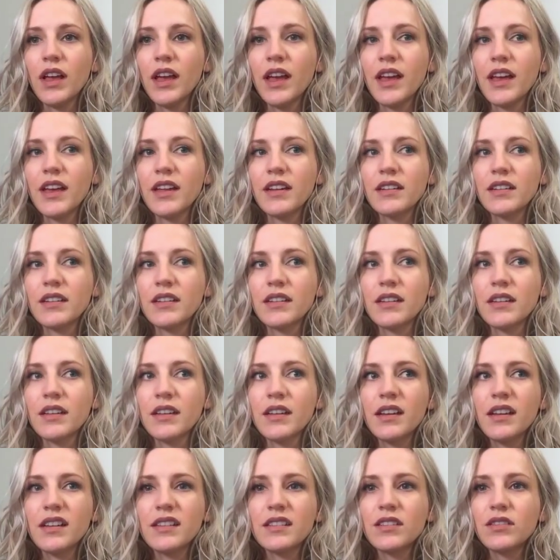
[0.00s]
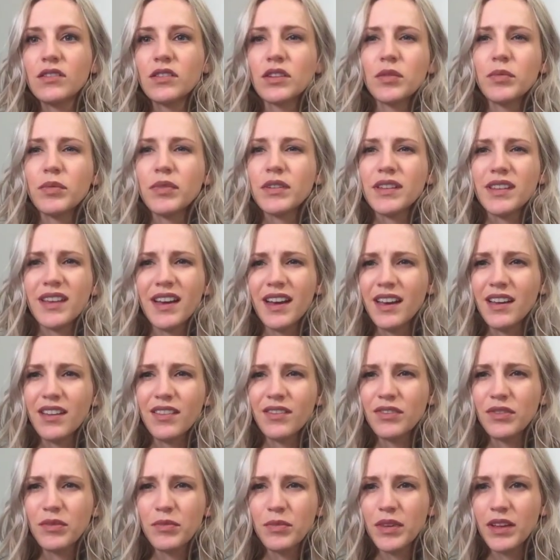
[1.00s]
and it's a little bit
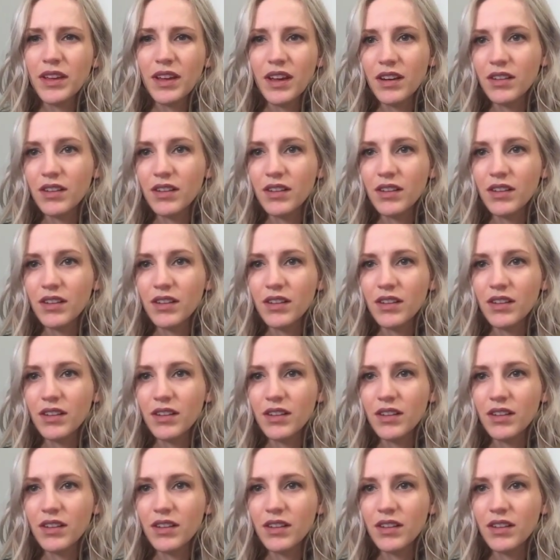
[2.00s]
tight for me.